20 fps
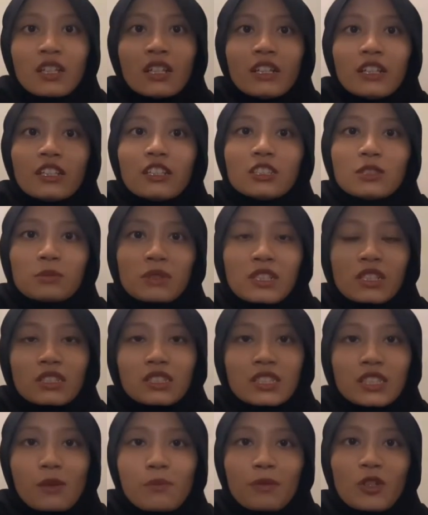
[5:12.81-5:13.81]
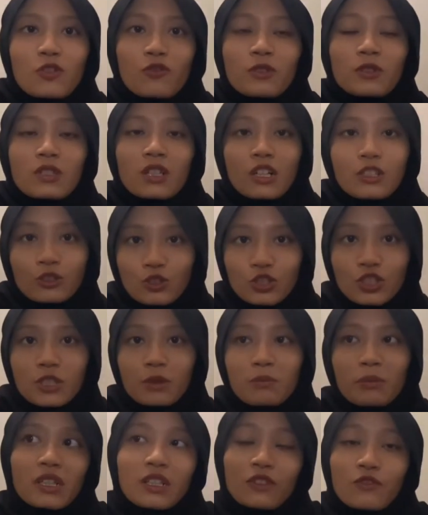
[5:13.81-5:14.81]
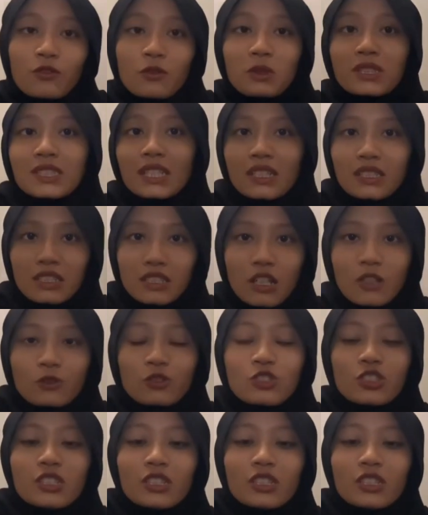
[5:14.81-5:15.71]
It is because some powerful country might influence other country